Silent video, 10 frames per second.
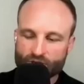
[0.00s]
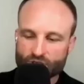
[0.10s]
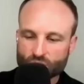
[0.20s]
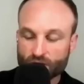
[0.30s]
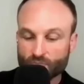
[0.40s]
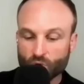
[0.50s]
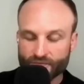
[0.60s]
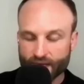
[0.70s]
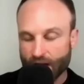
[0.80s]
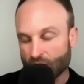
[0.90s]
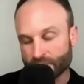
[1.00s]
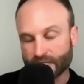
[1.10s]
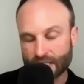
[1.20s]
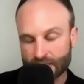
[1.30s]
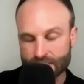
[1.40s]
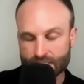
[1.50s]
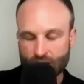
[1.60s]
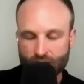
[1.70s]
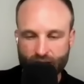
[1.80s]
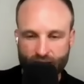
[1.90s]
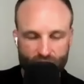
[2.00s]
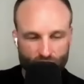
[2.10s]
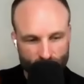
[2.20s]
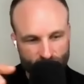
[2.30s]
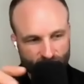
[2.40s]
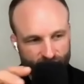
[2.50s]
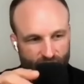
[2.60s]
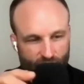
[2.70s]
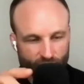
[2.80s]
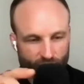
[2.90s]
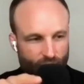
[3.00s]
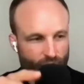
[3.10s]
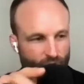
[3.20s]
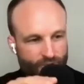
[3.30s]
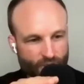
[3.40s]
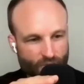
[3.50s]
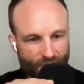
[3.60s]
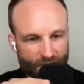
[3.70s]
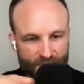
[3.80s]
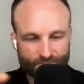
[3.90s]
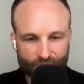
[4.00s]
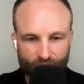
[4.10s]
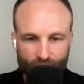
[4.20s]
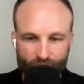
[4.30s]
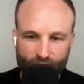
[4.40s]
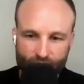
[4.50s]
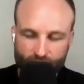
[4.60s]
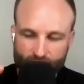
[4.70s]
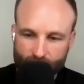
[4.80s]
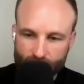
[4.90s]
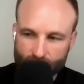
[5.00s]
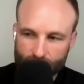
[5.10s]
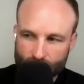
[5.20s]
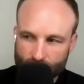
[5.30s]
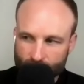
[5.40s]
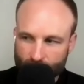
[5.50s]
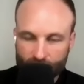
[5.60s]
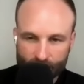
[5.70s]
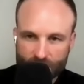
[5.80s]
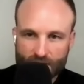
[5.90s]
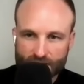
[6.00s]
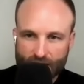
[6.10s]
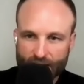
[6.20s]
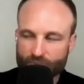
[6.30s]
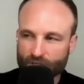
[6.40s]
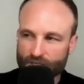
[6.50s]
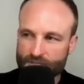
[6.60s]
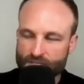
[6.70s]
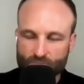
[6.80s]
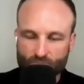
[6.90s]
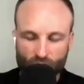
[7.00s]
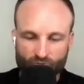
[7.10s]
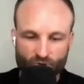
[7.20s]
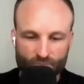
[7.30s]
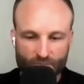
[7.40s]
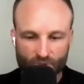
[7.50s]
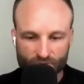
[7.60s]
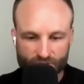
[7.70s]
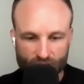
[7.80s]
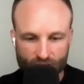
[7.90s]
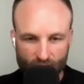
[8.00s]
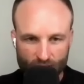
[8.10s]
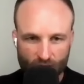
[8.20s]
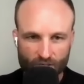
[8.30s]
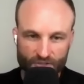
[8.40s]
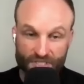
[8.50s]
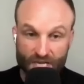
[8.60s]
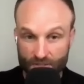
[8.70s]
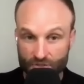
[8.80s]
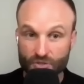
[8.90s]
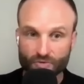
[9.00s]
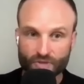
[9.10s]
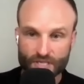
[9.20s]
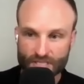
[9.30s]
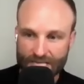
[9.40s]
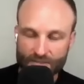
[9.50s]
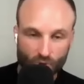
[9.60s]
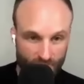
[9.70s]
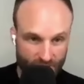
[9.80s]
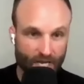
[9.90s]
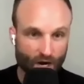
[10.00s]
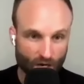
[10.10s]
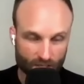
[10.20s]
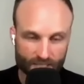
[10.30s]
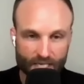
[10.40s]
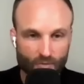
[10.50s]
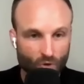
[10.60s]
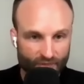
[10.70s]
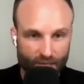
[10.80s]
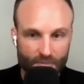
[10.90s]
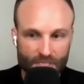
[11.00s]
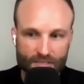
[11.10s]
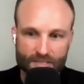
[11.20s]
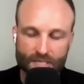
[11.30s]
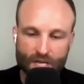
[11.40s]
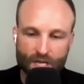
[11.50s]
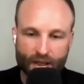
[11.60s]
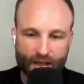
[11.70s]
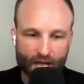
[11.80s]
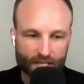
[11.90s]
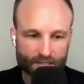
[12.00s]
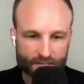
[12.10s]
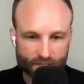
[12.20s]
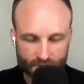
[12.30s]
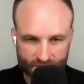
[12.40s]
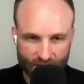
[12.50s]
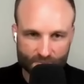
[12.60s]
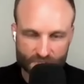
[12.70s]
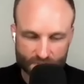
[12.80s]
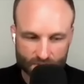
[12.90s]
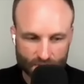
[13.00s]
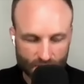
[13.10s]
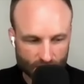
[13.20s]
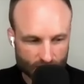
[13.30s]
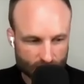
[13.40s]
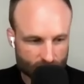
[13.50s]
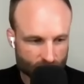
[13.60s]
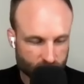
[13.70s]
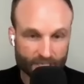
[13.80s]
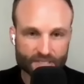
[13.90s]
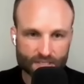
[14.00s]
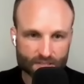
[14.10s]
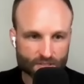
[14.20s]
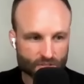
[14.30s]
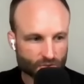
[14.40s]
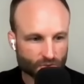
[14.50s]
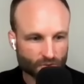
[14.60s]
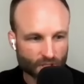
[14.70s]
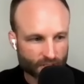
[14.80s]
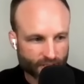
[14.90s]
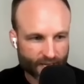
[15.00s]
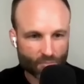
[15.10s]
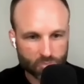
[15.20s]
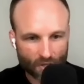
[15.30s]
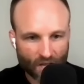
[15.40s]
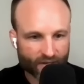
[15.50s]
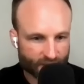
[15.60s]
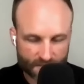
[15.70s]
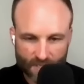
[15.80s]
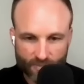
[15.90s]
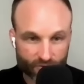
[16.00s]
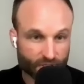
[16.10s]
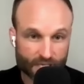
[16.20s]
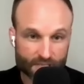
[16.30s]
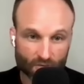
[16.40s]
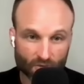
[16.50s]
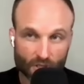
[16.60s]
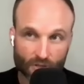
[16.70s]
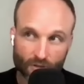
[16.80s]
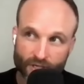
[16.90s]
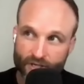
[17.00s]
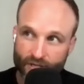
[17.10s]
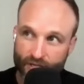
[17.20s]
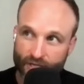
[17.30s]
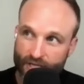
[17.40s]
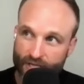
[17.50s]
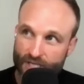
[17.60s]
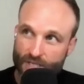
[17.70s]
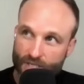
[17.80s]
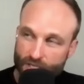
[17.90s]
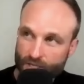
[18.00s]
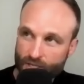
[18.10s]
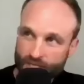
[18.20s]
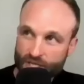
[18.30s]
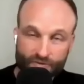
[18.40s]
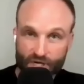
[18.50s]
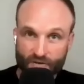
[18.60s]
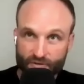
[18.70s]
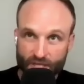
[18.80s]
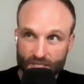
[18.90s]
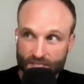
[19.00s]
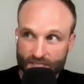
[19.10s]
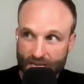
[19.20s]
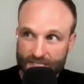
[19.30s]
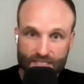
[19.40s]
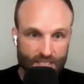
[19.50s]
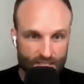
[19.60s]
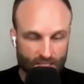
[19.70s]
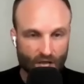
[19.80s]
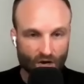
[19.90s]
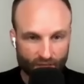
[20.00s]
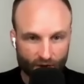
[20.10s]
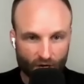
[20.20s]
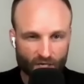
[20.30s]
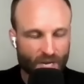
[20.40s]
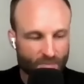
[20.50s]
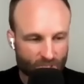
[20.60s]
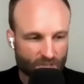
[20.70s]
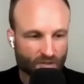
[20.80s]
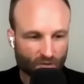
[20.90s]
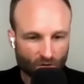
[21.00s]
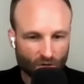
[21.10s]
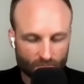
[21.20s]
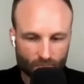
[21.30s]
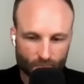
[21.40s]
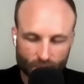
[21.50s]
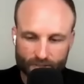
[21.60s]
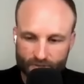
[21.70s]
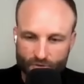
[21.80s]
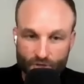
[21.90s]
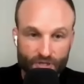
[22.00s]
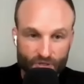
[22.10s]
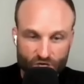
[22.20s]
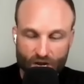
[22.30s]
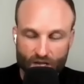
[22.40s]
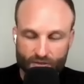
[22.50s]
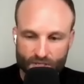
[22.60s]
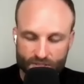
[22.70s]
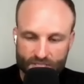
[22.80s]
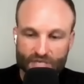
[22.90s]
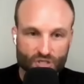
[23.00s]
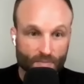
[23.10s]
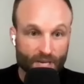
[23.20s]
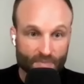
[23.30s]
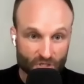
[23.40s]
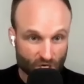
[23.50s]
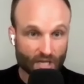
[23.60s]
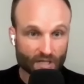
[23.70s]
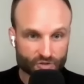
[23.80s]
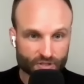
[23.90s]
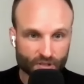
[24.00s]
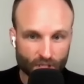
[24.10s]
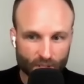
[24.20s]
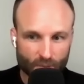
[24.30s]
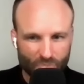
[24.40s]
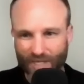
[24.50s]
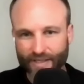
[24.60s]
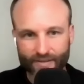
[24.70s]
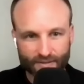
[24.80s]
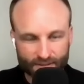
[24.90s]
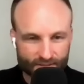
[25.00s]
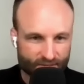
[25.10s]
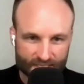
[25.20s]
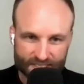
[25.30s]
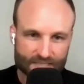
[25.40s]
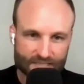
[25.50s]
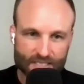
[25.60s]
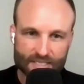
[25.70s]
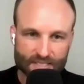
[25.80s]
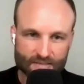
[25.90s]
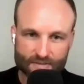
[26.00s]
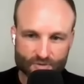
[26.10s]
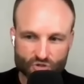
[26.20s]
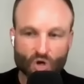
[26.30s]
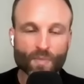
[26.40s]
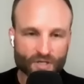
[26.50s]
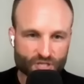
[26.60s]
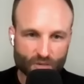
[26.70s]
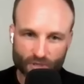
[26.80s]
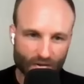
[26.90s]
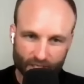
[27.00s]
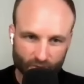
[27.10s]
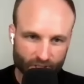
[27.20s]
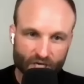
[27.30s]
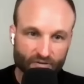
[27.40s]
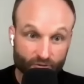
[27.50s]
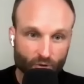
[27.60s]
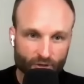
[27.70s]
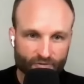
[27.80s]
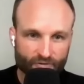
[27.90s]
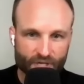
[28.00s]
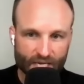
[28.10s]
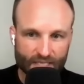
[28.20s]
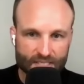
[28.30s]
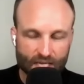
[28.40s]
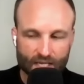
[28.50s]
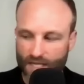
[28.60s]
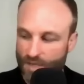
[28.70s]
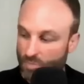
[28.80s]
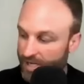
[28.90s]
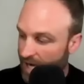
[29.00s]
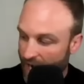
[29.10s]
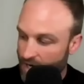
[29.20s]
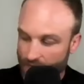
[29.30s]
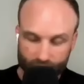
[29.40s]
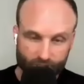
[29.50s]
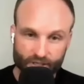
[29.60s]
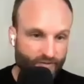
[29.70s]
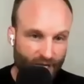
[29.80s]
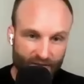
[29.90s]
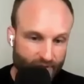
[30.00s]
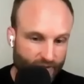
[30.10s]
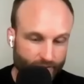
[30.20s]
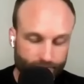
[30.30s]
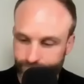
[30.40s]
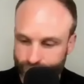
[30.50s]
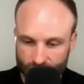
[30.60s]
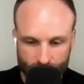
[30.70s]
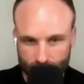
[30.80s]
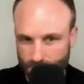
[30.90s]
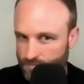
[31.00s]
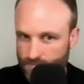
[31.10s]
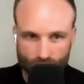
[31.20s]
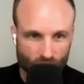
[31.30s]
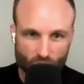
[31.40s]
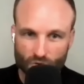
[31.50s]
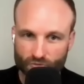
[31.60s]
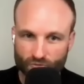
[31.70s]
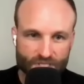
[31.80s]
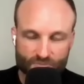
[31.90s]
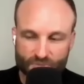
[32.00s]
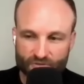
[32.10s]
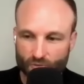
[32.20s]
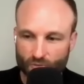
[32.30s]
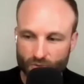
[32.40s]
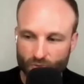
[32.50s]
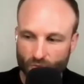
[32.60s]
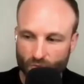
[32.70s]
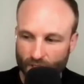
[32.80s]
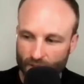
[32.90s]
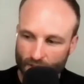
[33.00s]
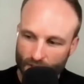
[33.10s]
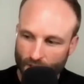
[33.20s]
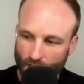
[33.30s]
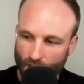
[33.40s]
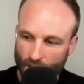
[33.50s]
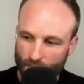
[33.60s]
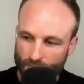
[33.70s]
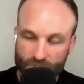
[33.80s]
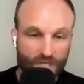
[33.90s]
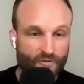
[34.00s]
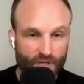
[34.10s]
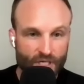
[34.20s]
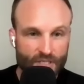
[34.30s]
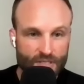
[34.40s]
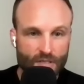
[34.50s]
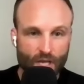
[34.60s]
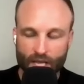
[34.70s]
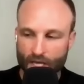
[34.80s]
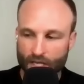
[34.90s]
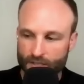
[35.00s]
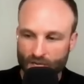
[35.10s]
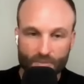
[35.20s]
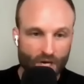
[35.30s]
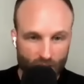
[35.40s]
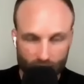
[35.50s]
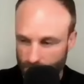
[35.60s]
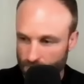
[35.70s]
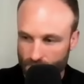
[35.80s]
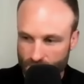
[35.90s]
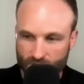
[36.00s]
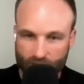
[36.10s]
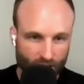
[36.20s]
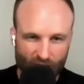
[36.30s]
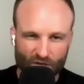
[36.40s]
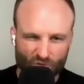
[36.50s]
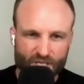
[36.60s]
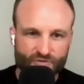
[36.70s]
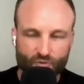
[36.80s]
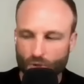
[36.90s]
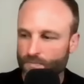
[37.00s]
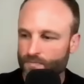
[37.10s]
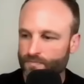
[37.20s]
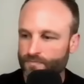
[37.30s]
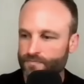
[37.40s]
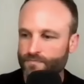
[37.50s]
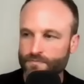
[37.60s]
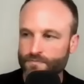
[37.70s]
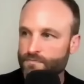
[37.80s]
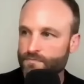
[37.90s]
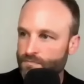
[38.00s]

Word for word: I just wanted to point that out because as you're shifting through, you know, base build and uh, kind of like peak time periods, it's important for people to understand too the intent when we say a hard day, what that means. And there's times and, and places to kind of block things up three days in a row. Even if the intensity is not all that hard, it might be a little uh, the cha- the session might be challenging, but the intensity isn't so much that we're not going to recover fully for the next day. But I, I, would agree, five and two, golden recipe for when we want uh, peak fitness and coming on to that kind of race form. Hmm.